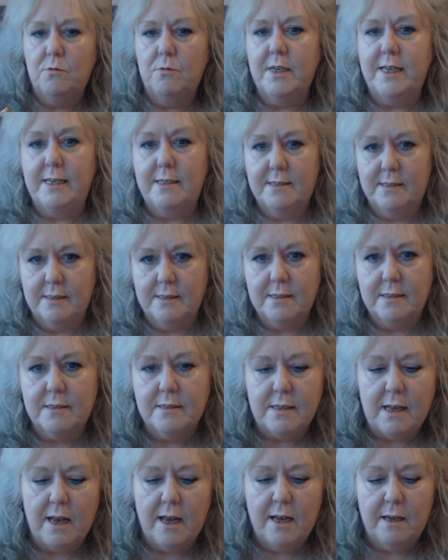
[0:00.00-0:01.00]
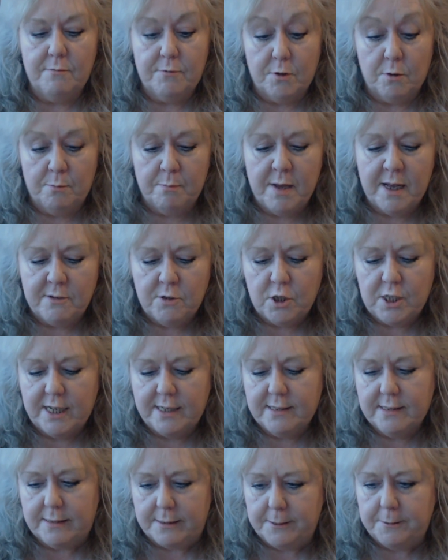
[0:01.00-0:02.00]
Oasis, uh, from
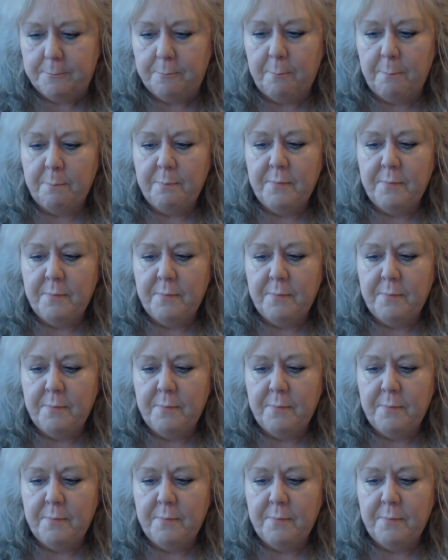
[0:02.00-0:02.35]
Manchester.